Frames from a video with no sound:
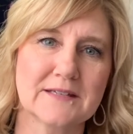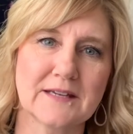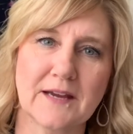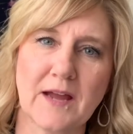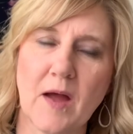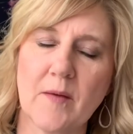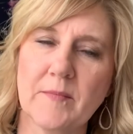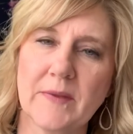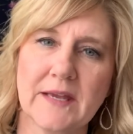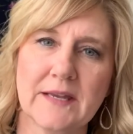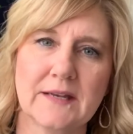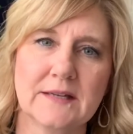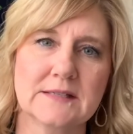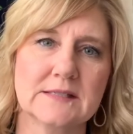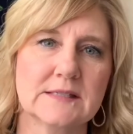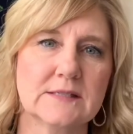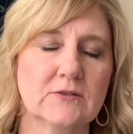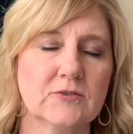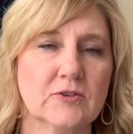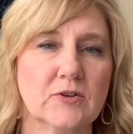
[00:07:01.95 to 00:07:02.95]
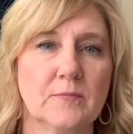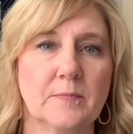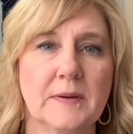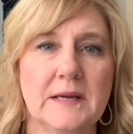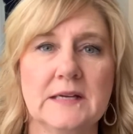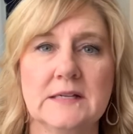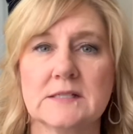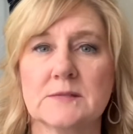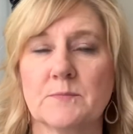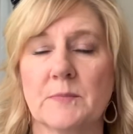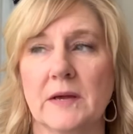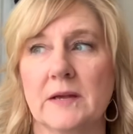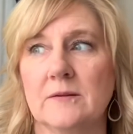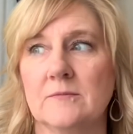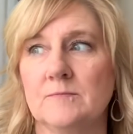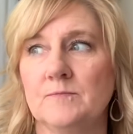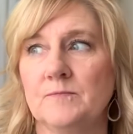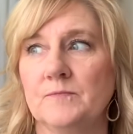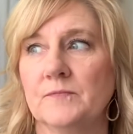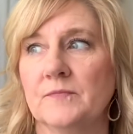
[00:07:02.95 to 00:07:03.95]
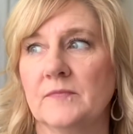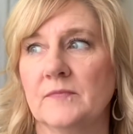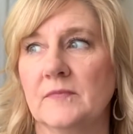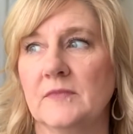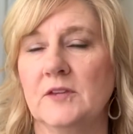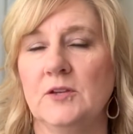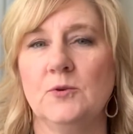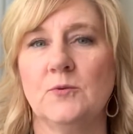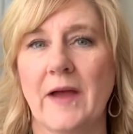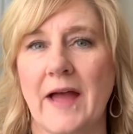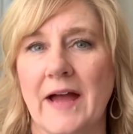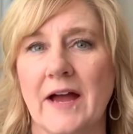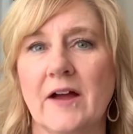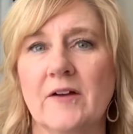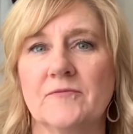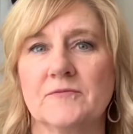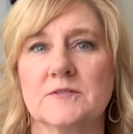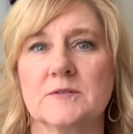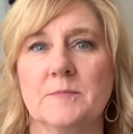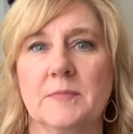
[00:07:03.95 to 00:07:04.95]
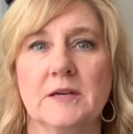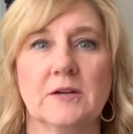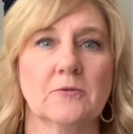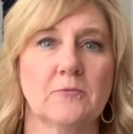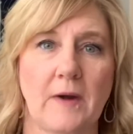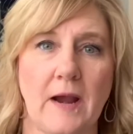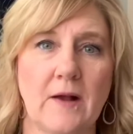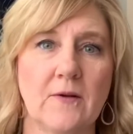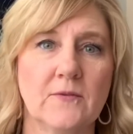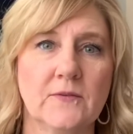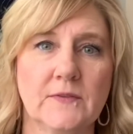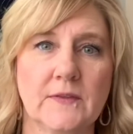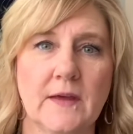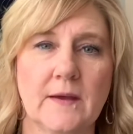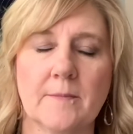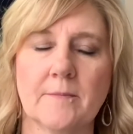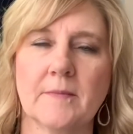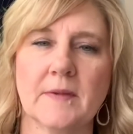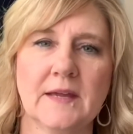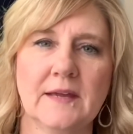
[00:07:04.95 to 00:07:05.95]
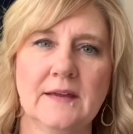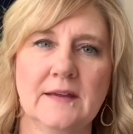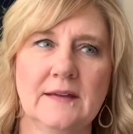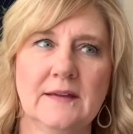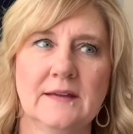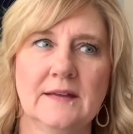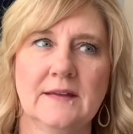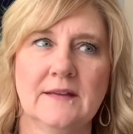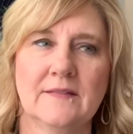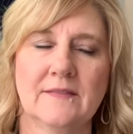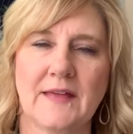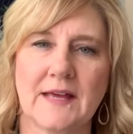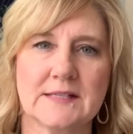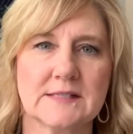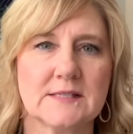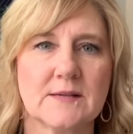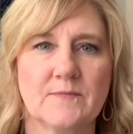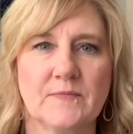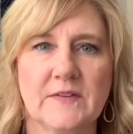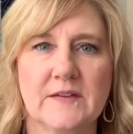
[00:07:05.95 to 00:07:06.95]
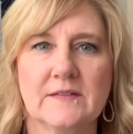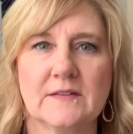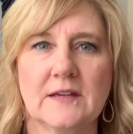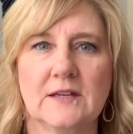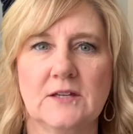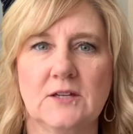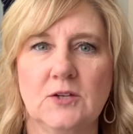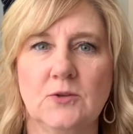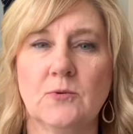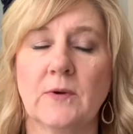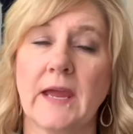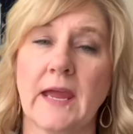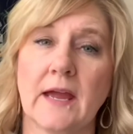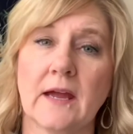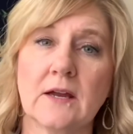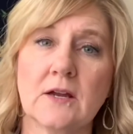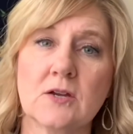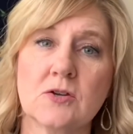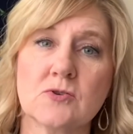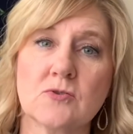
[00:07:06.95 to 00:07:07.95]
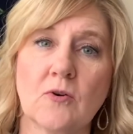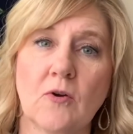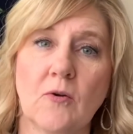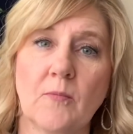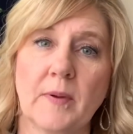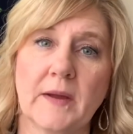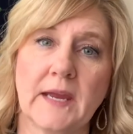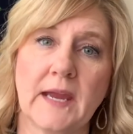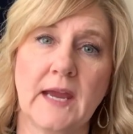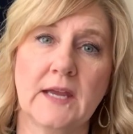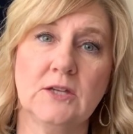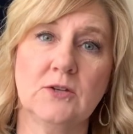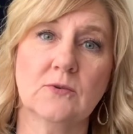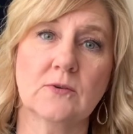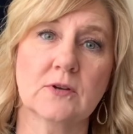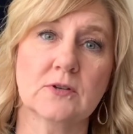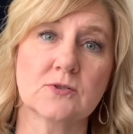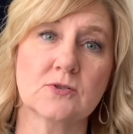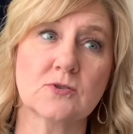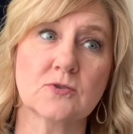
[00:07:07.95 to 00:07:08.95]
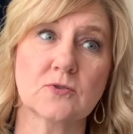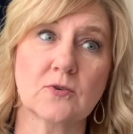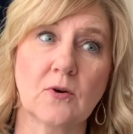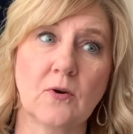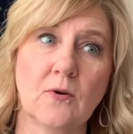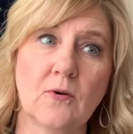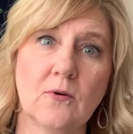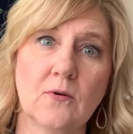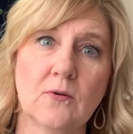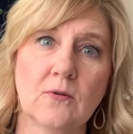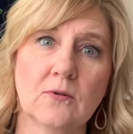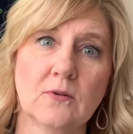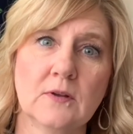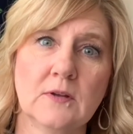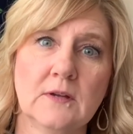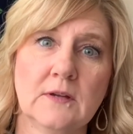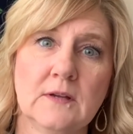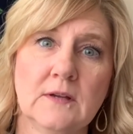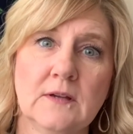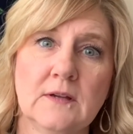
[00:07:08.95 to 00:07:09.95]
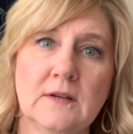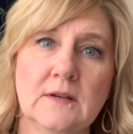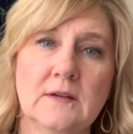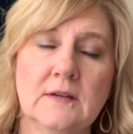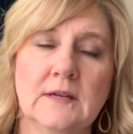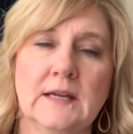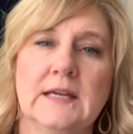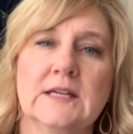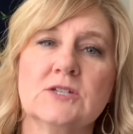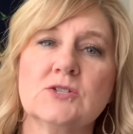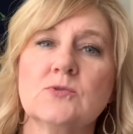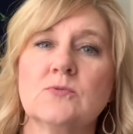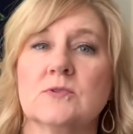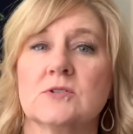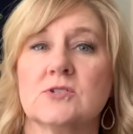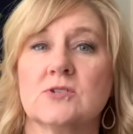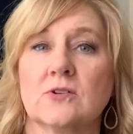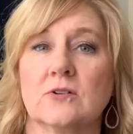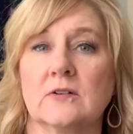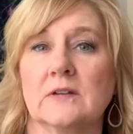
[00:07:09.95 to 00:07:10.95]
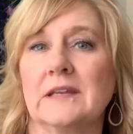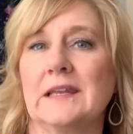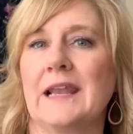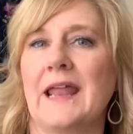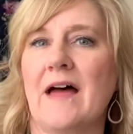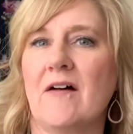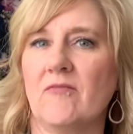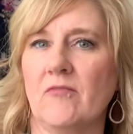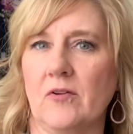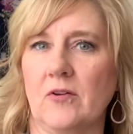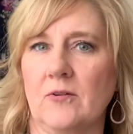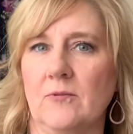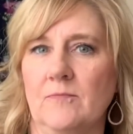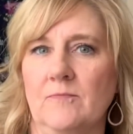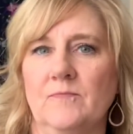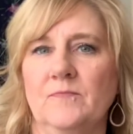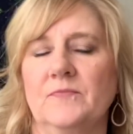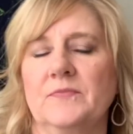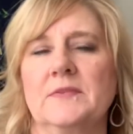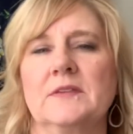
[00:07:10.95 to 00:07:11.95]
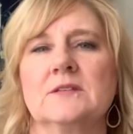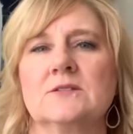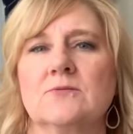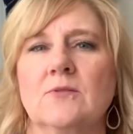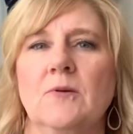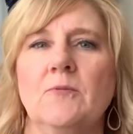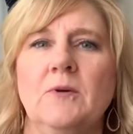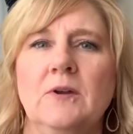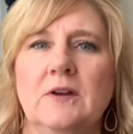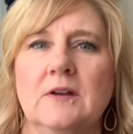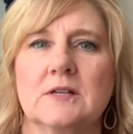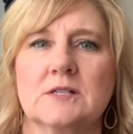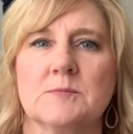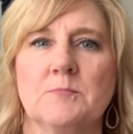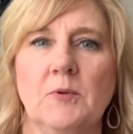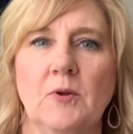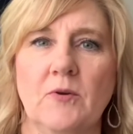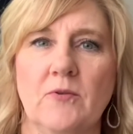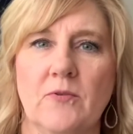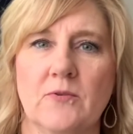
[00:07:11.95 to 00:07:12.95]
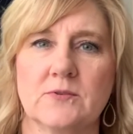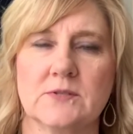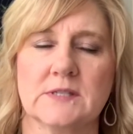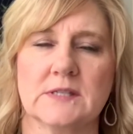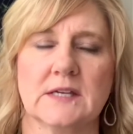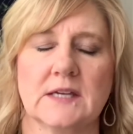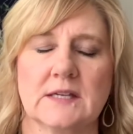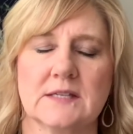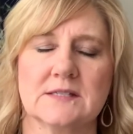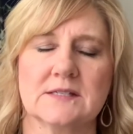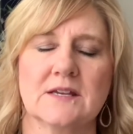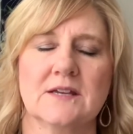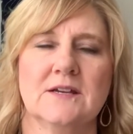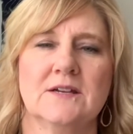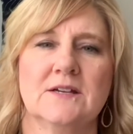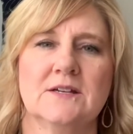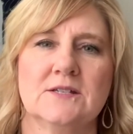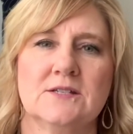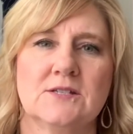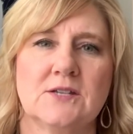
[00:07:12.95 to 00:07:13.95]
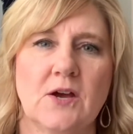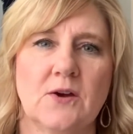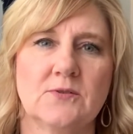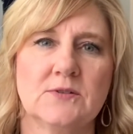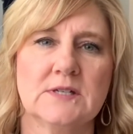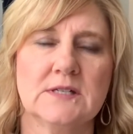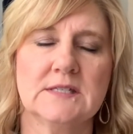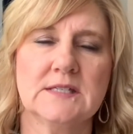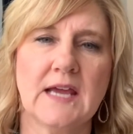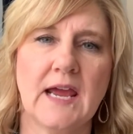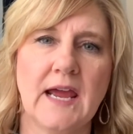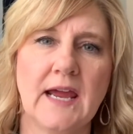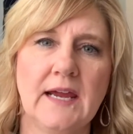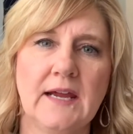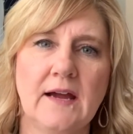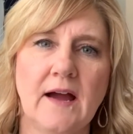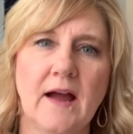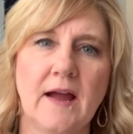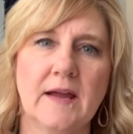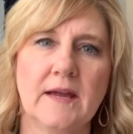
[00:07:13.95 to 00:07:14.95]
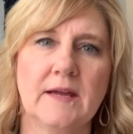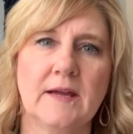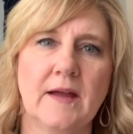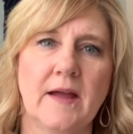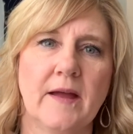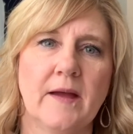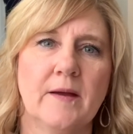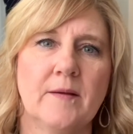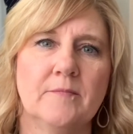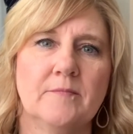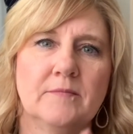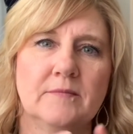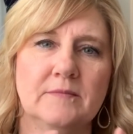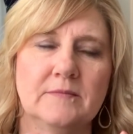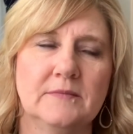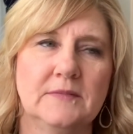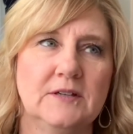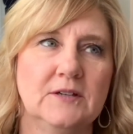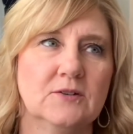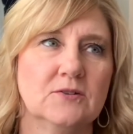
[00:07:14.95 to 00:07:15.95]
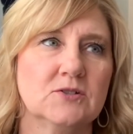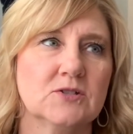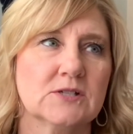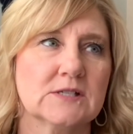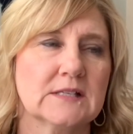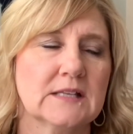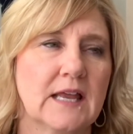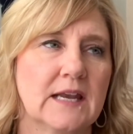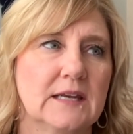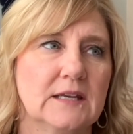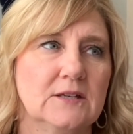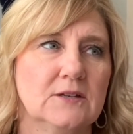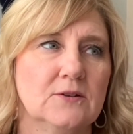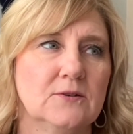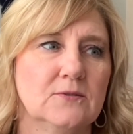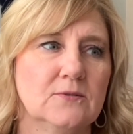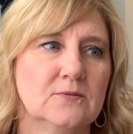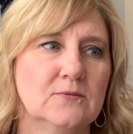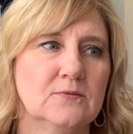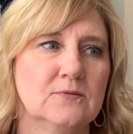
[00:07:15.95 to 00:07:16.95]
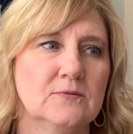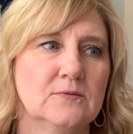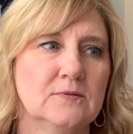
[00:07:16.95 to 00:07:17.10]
to come in and steal your peace, but you have to be around them. That's something that you can't control, but can you control it to a certain level? So I want to explore those things. So today I am, you know, just letting you